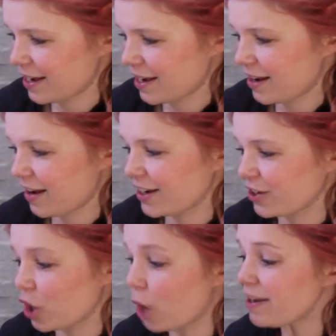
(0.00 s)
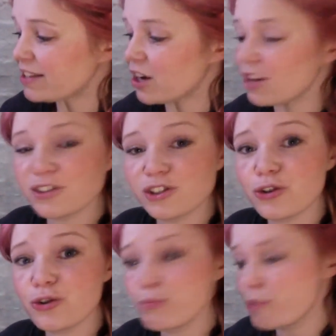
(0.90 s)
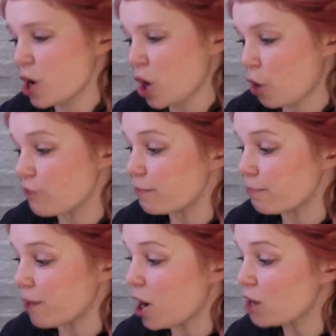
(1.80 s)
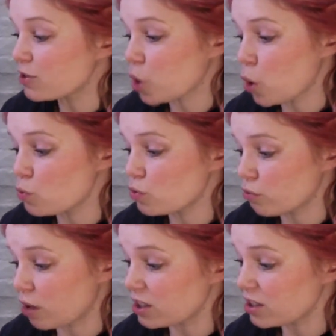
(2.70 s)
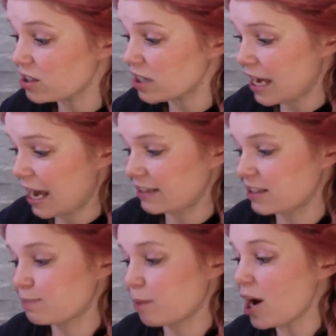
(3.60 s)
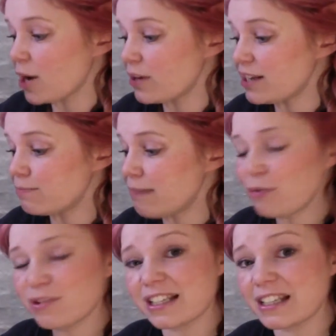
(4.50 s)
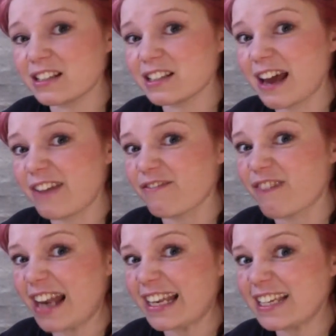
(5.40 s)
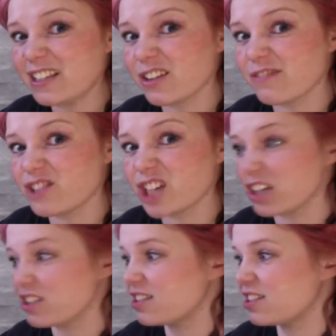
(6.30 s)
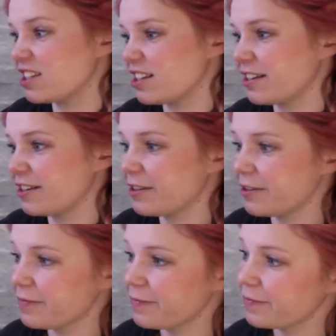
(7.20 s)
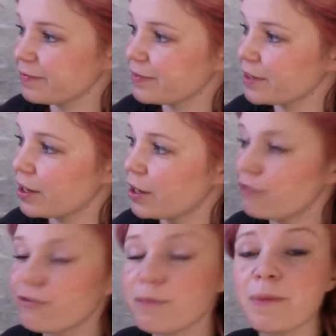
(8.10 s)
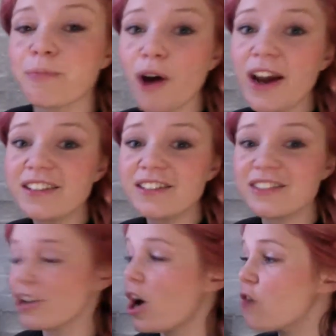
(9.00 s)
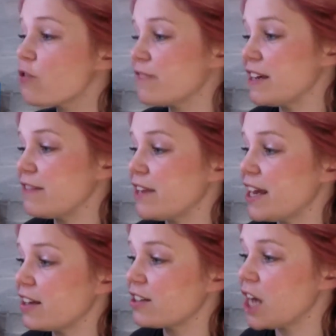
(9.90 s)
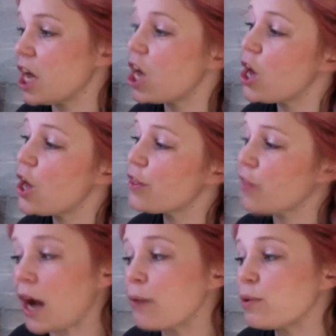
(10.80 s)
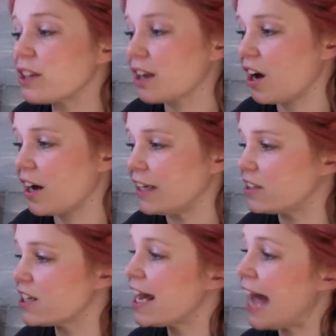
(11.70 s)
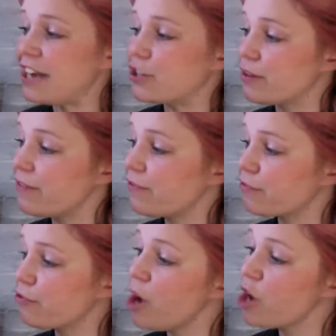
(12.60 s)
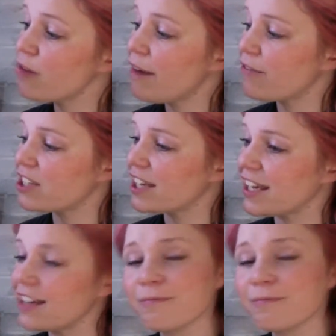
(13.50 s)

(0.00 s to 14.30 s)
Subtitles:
Like a comet I'll zoom over Mars' cold crust and spy on his mountains and valleys of dust. From the bright star of evening to Earth I will glide and drift through her gravity